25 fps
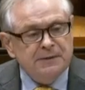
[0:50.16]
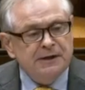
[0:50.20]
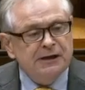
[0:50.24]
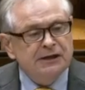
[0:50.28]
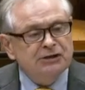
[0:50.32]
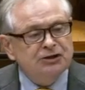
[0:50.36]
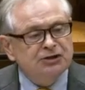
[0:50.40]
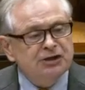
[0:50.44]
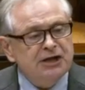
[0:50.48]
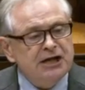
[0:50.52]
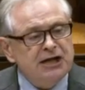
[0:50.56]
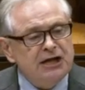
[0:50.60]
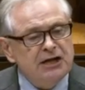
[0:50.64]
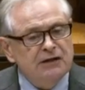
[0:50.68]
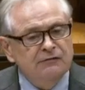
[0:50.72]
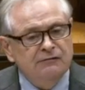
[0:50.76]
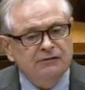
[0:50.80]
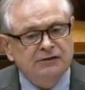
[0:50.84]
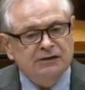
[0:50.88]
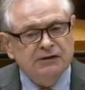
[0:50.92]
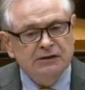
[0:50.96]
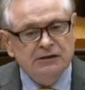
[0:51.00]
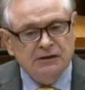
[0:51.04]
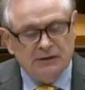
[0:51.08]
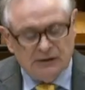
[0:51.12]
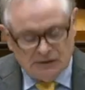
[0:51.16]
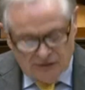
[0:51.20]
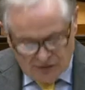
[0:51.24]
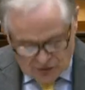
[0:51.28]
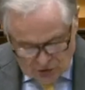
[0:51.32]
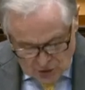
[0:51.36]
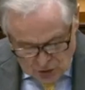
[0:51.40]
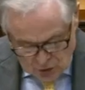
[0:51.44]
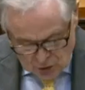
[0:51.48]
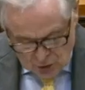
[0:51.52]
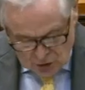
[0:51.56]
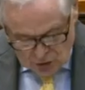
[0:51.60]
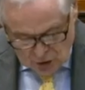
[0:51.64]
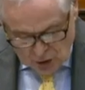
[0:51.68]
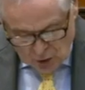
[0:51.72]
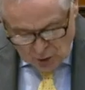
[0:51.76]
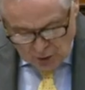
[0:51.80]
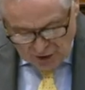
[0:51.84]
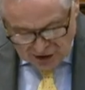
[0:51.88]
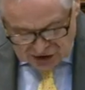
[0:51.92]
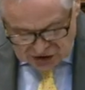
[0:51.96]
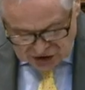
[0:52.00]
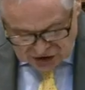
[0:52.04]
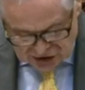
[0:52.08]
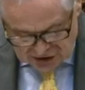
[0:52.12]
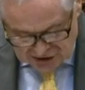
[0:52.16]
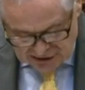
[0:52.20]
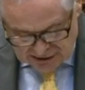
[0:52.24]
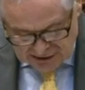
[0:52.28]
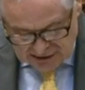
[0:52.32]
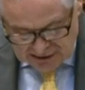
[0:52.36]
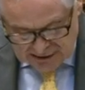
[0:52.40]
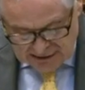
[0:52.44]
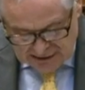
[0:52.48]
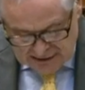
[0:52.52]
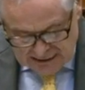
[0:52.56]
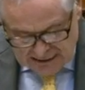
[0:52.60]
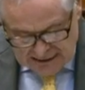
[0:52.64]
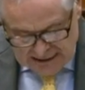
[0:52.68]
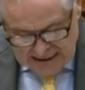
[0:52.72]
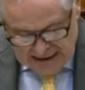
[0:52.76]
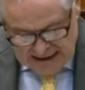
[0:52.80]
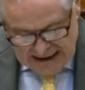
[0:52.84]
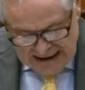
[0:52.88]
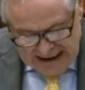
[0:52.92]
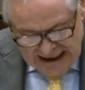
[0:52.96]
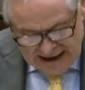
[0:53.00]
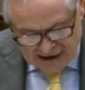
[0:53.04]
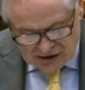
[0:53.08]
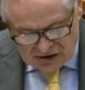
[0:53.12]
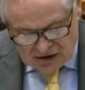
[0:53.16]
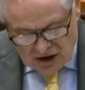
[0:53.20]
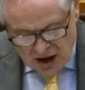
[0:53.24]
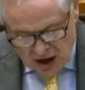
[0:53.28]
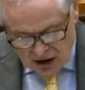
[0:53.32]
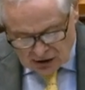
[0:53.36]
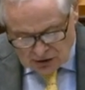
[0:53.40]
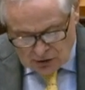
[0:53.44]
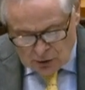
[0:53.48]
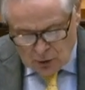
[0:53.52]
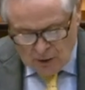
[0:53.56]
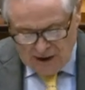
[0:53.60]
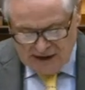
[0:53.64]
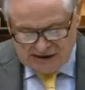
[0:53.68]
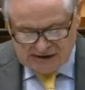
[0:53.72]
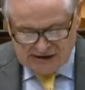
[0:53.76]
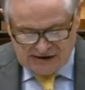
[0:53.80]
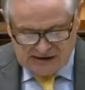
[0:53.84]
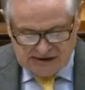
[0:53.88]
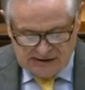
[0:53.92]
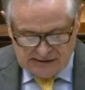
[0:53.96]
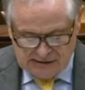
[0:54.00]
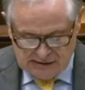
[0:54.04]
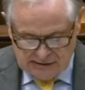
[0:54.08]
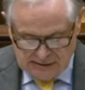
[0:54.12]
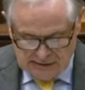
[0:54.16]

achieved through coercion and conquest.